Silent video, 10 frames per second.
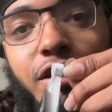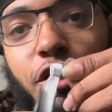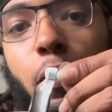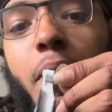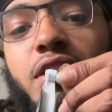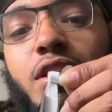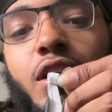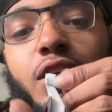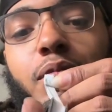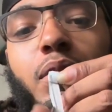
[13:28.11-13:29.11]
you're messing
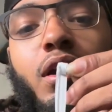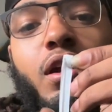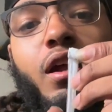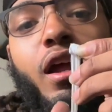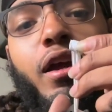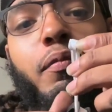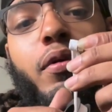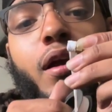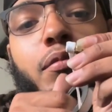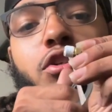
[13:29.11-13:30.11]
up. I can
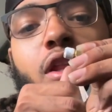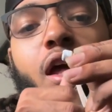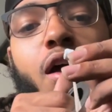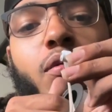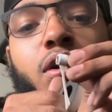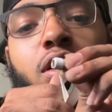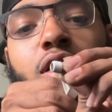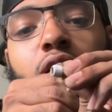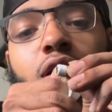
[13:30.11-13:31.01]
promise you that one.